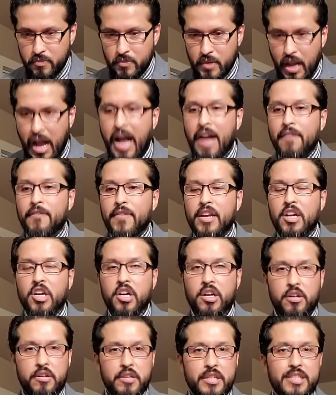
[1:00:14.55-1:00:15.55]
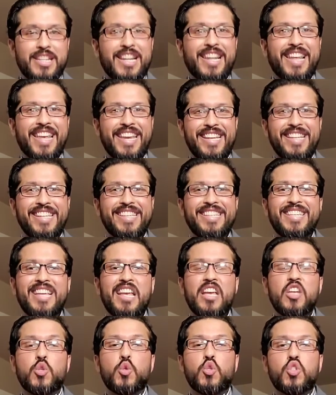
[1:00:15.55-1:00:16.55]
I've encouraged ladies
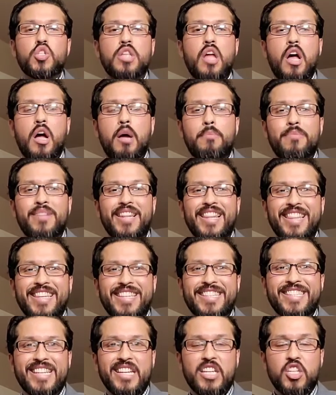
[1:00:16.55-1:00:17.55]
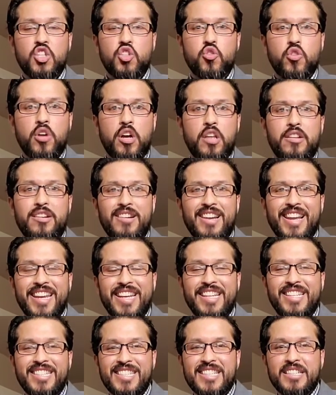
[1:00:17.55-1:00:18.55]
to stop listening to other
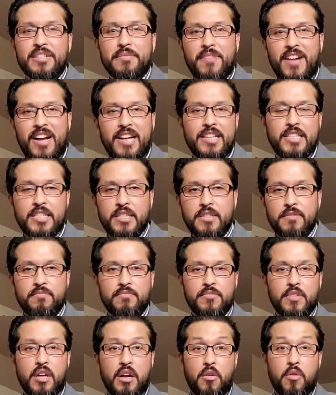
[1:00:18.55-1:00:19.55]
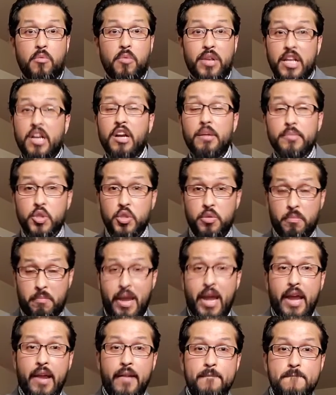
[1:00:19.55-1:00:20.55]
ladies' advice when it comes to
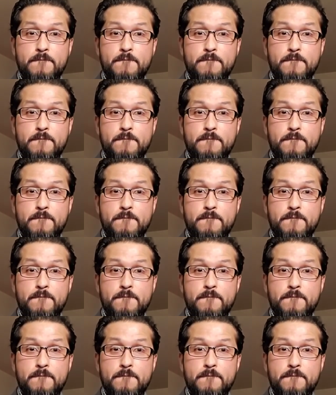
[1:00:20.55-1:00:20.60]
men.